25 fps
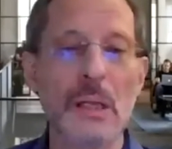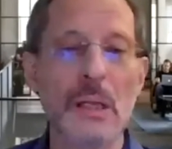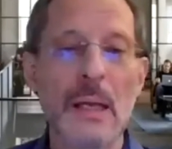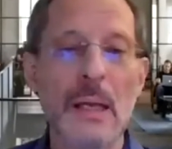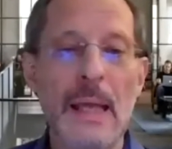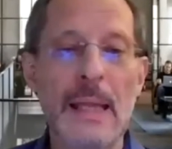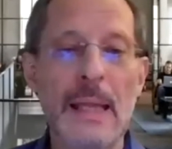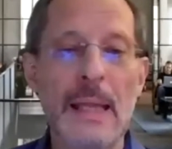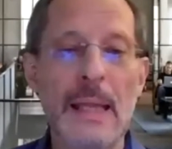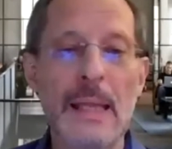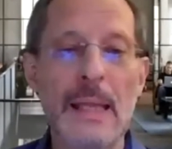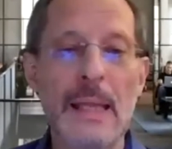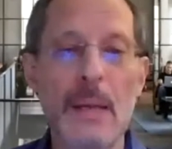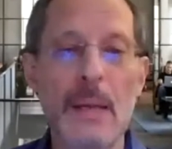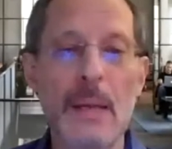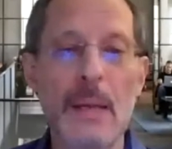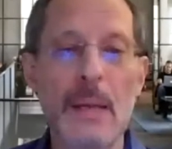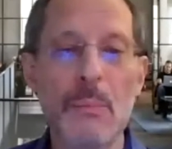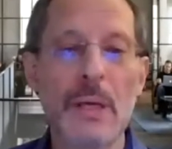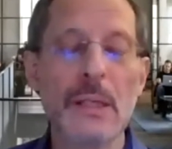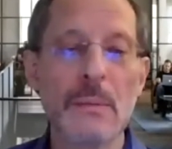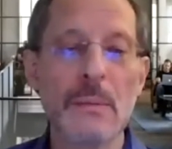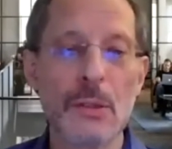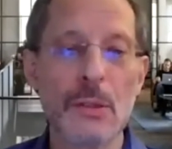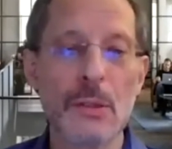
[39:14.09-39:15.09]
And that
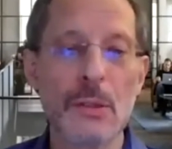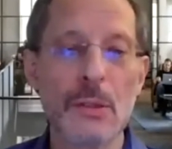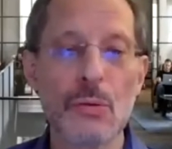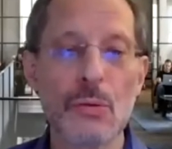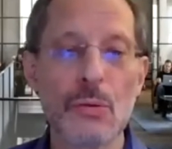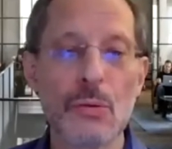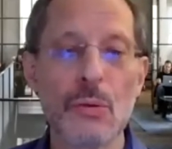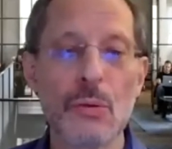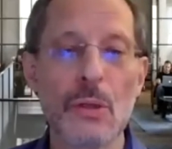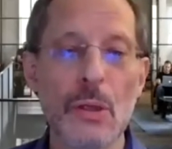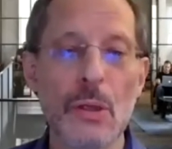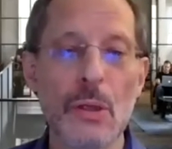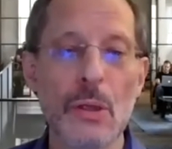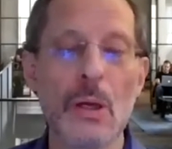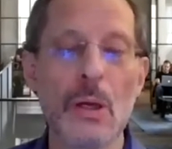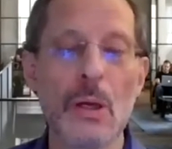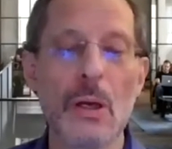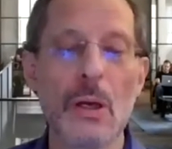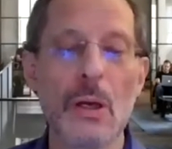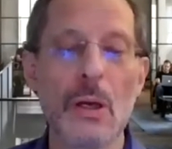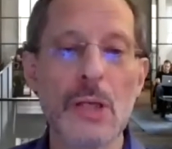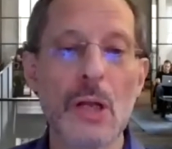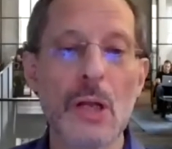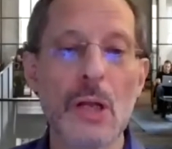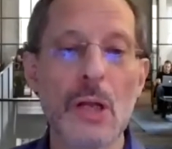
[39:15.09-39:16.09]
brings me to the
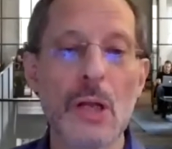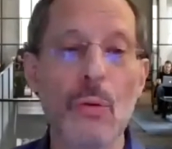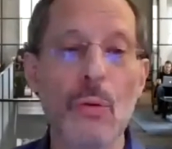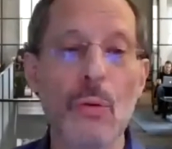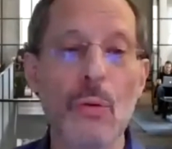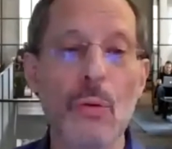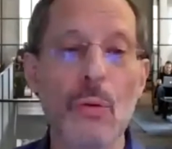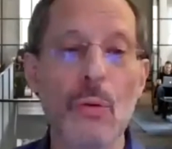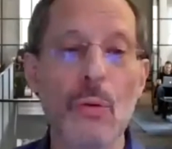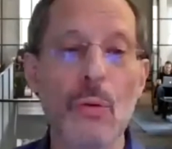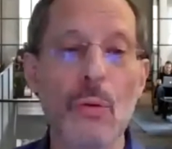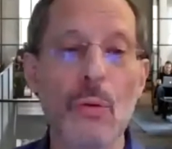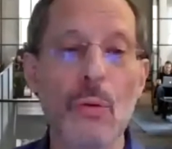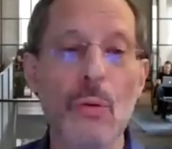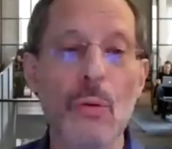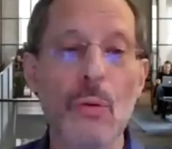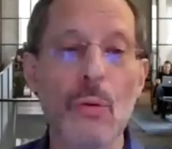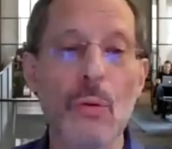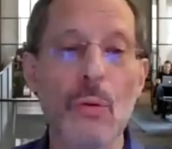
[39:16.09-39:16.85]
Jean-Louis point,